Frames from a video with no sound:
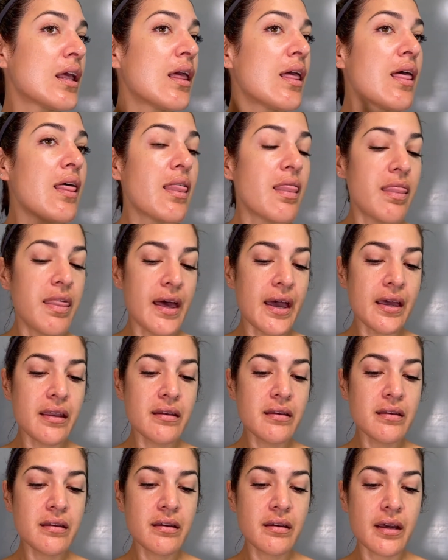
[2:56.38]

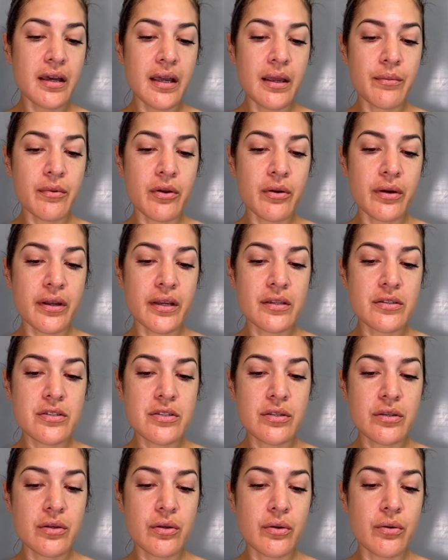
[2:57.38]
Then I'm going
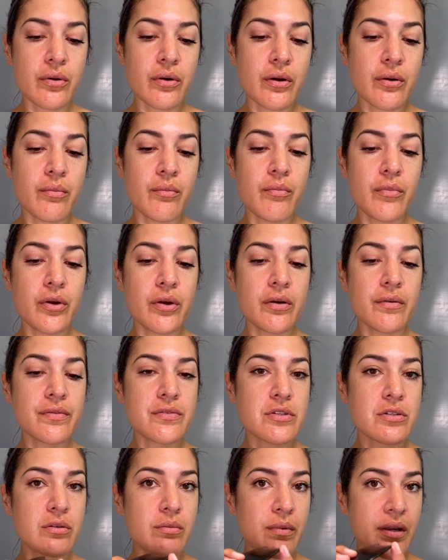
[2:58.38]
to move
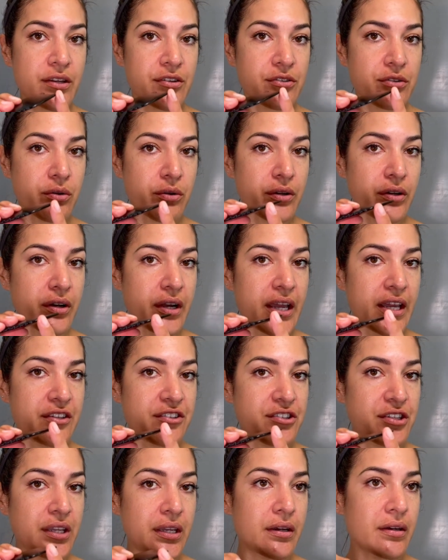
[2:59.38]
to my shorter
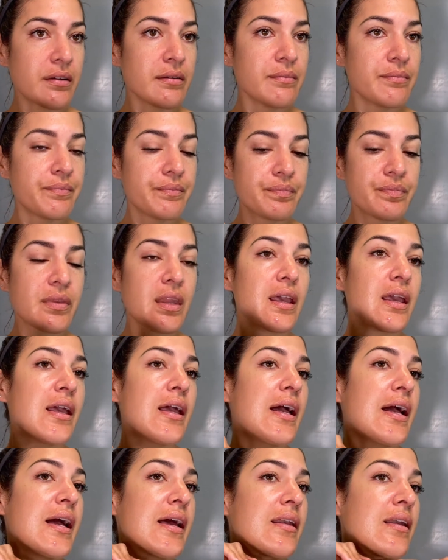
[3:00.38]
edge here
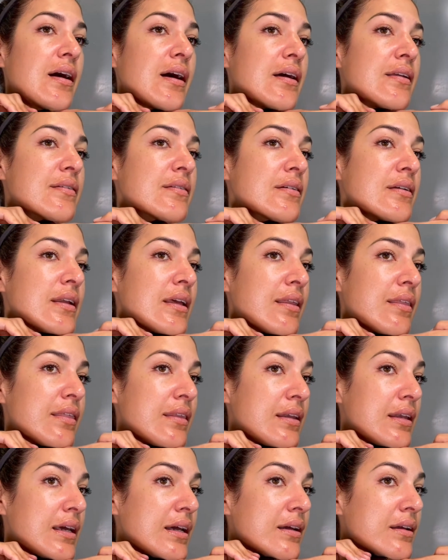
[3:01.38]
and underneath the
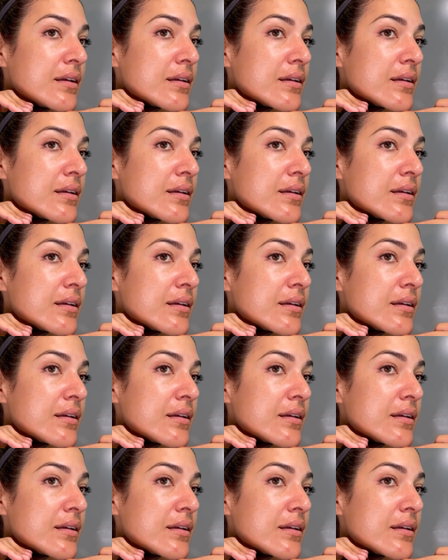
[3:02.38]
neck,